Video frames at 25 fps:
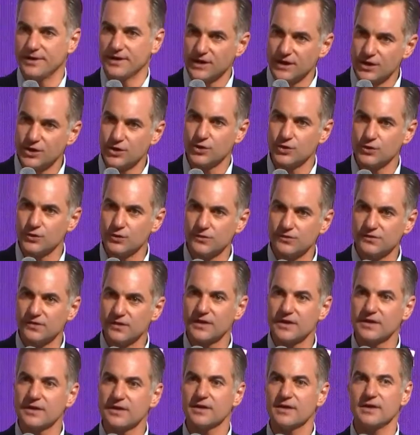issues
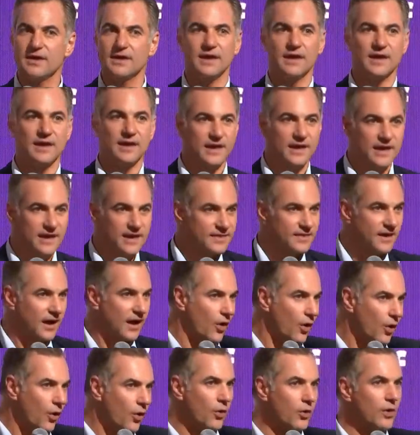in
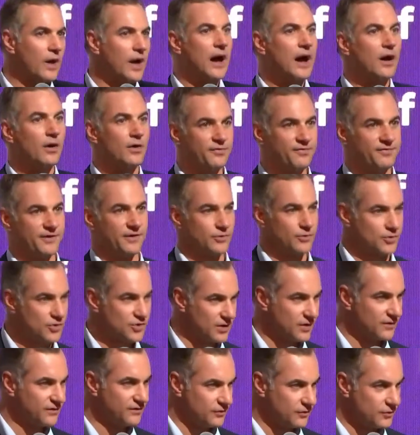all our
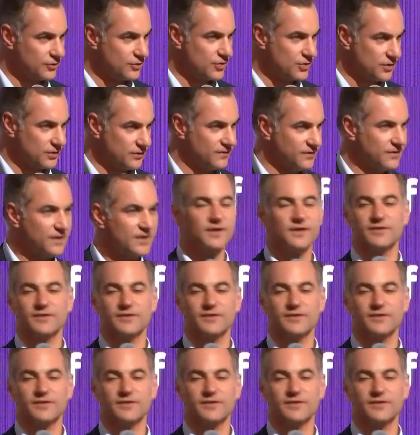financial solutions.